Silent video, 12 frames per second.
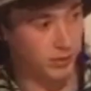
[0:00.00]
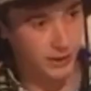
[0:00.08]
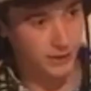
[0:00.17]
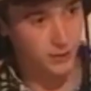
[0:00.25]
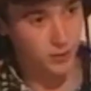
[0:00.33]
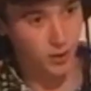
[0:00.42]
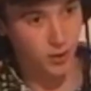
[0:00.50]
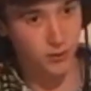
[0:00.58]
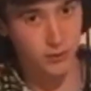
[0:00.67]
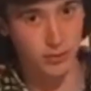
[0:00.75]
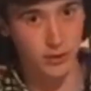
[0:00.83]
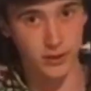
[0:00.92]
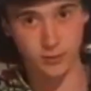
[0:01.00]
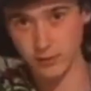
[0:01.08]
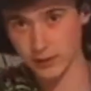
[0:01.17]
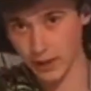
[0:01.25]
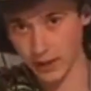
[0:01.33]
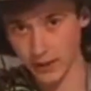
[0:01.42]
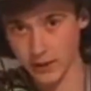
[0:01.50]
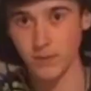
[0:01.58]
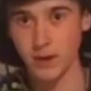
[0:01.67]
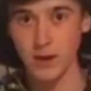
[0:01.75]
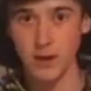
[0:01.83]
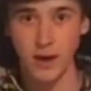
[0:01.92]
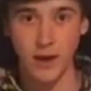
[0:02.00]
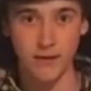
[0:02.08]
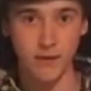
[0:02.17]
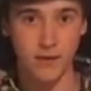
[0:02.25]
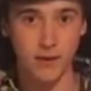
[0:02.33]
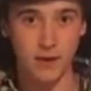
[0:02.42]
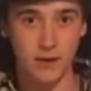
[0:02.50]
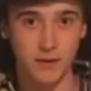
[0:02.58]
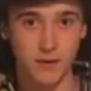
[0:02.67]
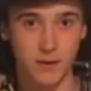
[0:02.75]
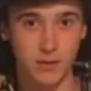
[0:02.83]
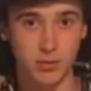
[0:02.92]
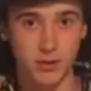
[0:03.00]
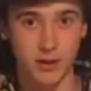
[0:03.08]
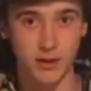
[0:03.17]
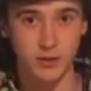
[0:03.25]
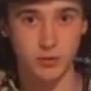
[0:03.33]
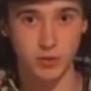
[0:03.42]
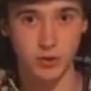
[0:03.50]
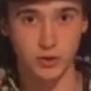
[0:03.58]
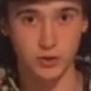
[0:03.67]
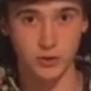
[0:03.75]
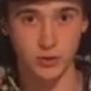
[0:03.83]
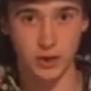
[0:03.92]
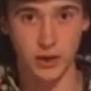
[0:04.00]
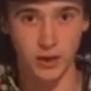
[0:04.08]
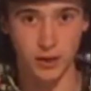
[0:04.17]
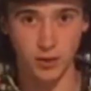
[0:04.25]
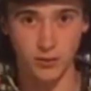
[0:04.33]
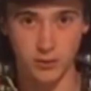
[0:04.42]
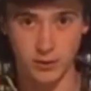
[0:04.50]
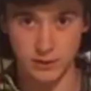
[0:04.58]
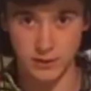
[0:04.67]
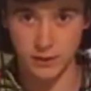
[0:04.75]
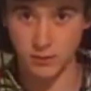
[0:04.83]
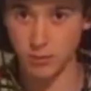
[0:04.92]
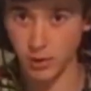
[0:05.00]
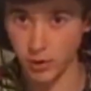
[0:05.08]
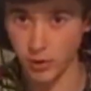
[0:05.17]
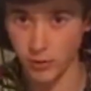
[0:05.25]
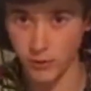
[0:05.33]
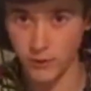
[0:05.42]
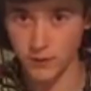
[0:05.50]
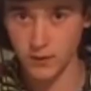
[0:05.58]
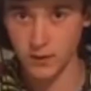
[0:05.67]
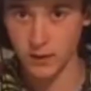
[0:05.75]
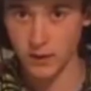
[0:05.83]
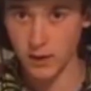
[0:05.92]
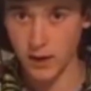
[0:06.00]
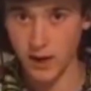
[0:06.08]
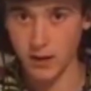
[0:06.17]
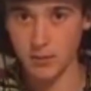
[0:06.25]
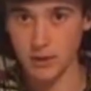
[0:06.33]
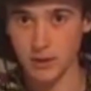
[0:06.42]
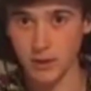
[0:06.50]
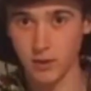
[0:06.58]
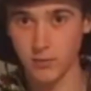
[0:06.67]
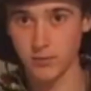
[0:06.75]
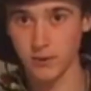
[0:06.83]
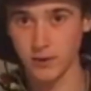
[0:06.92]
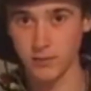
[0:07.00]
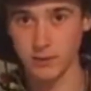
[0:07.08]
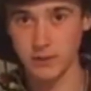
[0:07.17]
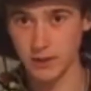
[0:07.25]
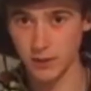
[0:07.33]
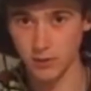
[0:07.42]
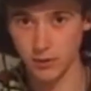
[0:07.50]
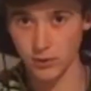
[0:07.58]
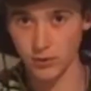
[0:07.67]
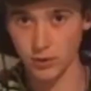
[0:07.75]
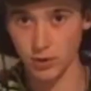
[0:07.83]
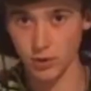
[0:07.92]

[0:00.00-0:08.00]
plants grow, the plants will die, and then the plant will uh, decompose and become this material